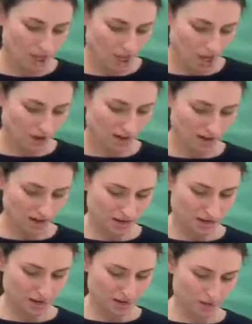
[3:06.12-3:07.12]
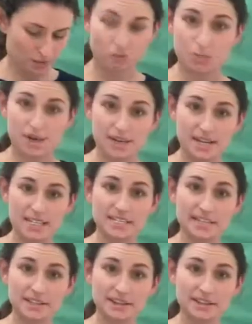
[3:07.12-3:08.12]
Okay, and what did I say
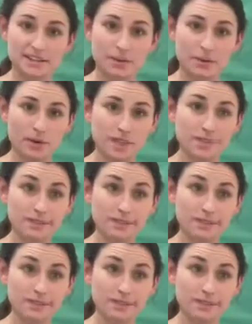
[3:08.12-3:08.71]
the next color was?